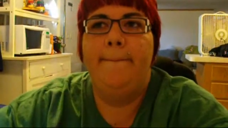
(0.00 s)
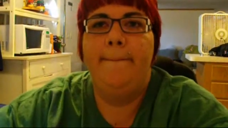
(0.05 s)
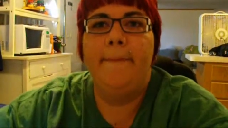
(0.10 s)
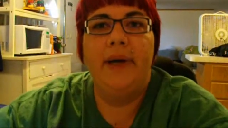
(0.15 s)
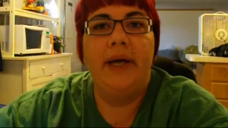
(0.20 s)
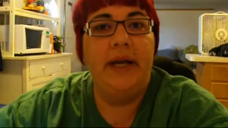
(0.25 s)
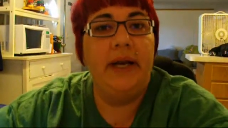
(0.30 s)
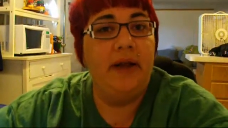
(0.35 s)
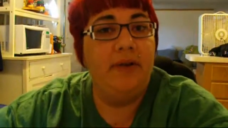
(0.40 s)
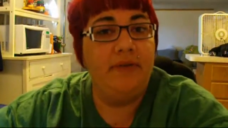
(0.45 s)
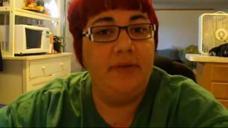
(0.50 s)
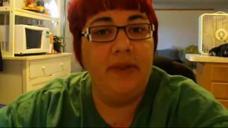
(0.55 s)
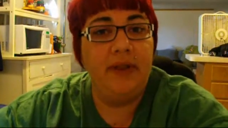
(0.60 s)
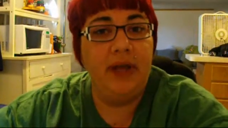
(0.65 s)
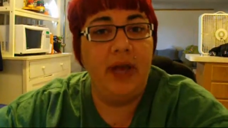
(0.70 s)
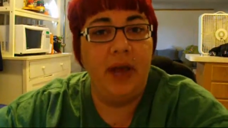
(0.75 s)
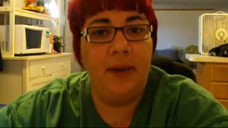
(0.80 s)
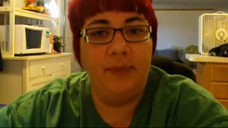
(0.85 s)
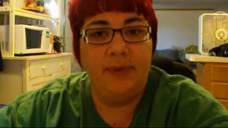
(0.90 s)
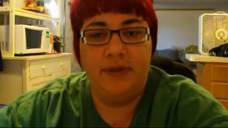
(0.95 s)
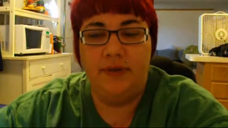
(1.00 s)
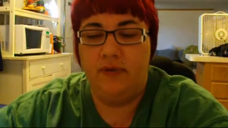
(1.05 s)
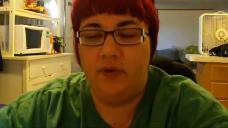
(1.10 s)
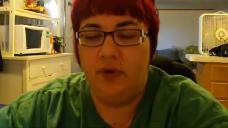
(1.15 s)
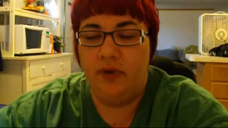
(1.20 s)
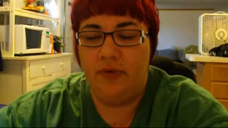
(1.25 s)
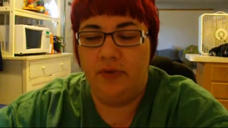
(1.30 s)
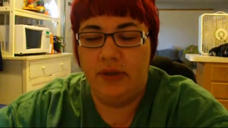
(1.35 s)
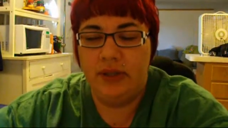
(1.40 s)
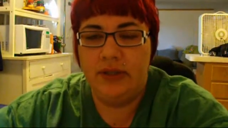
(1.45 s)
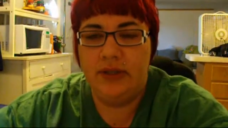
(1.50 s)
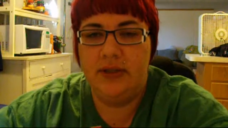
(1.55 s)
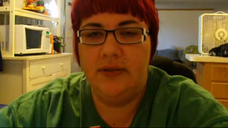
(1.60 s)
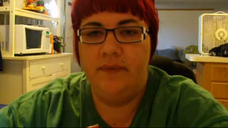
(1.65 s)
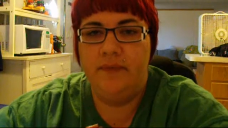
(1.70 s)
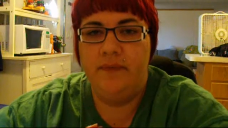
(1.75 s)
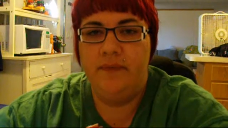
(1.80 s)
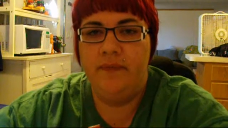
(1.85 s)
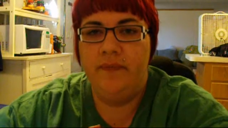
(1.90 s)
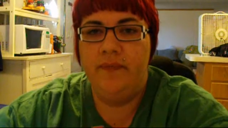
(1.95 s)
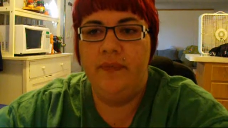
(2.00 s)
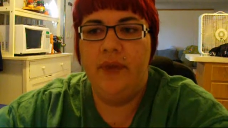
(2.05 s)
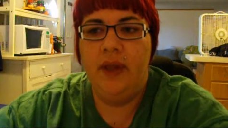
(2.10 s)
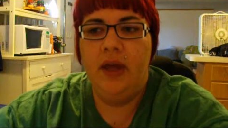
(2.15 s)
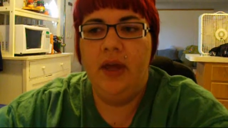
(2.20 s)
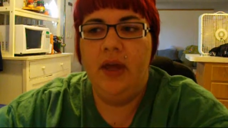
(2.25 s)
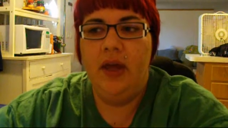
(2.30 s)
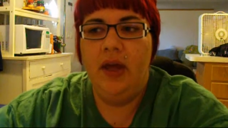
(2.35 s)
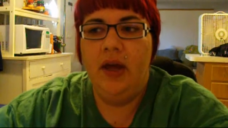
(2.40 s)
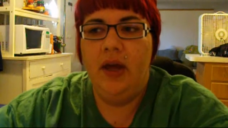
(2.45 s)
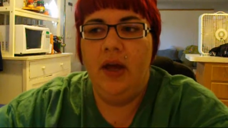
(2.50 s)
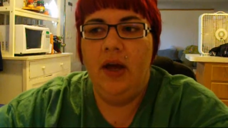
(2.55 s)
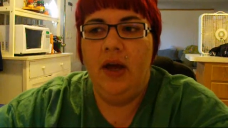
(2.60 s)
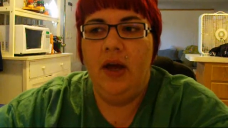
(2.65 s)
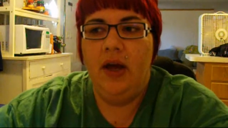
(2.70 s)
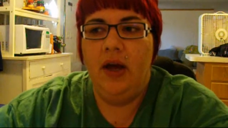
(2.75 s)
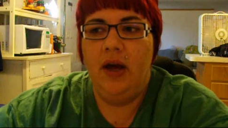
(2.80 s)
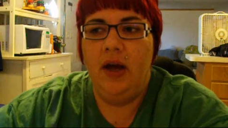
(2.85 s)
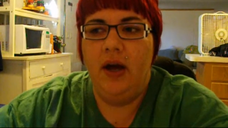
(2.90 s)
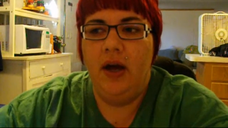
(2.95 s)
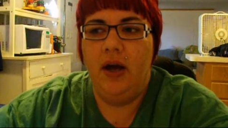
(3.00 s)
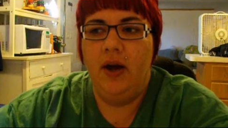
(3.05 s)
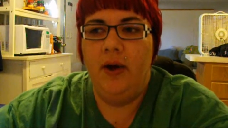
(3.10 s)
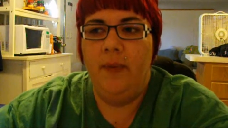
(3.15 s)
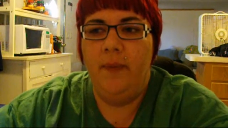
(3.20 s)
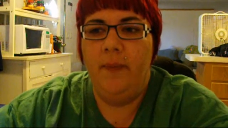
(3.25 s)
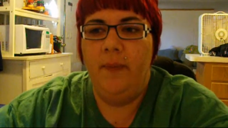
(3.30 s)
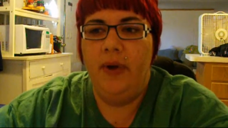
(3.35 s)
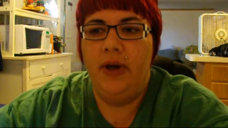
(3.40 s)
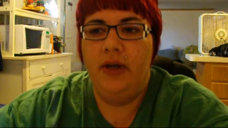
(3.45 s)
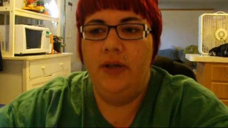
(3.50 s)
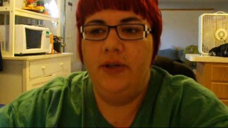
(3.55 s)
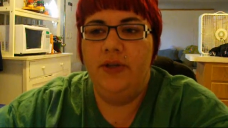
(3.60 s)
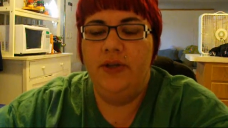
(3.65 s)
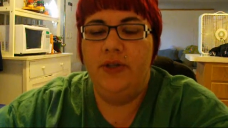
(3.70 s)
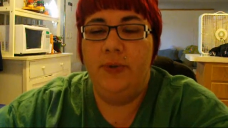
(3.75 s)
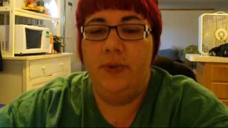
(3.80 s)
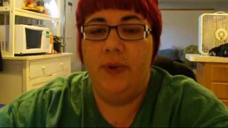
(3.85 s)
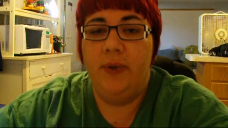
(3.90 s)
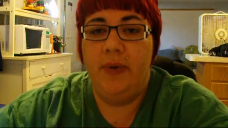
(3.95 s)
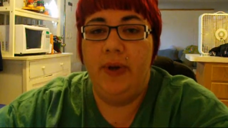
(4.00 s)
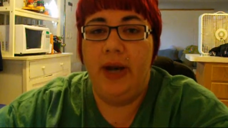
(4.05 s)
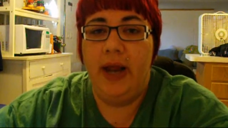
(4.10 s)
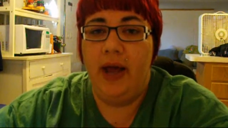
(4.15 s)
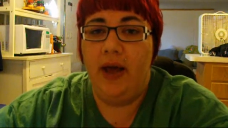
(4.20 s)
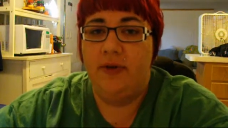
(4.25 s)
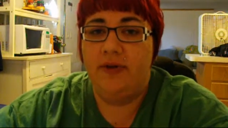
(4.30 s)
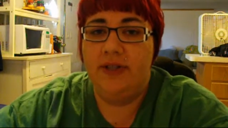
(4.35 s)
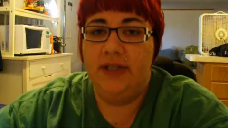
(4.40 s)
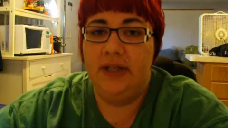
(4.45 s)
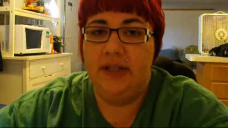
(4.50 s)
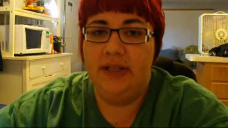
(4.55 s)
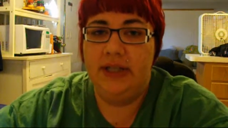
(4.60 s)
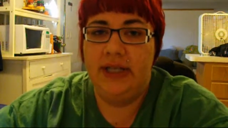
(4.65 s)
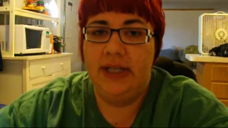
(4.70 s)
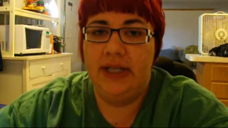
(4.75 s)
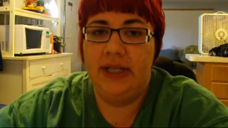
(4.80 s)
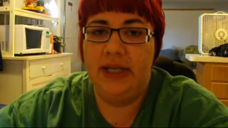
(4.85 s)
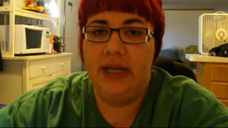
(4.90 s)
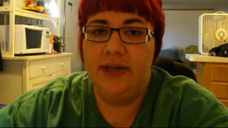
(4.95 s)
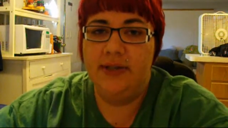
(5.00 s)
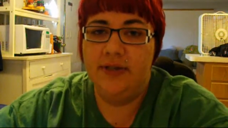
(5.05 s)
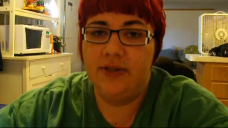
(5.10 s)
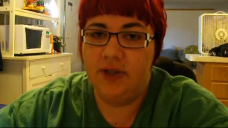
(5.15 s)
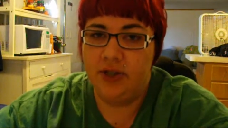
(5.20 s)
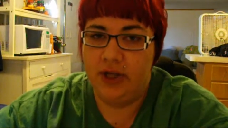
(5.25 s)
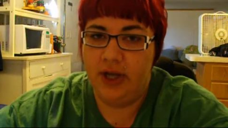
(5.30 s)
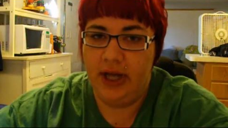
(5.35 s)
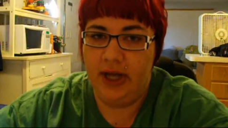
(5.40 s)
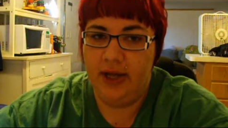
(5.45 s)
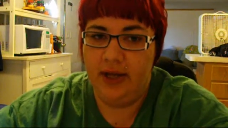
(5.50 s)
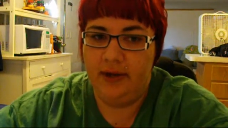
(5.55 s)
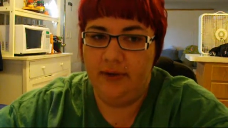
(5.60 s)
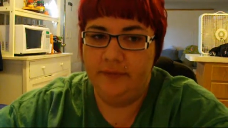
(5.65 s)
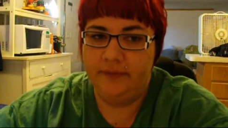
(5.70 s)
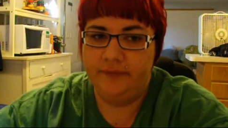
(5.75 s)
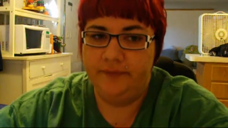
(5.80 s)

but everything happens for a reason. Um, so we went house hunting yesterday,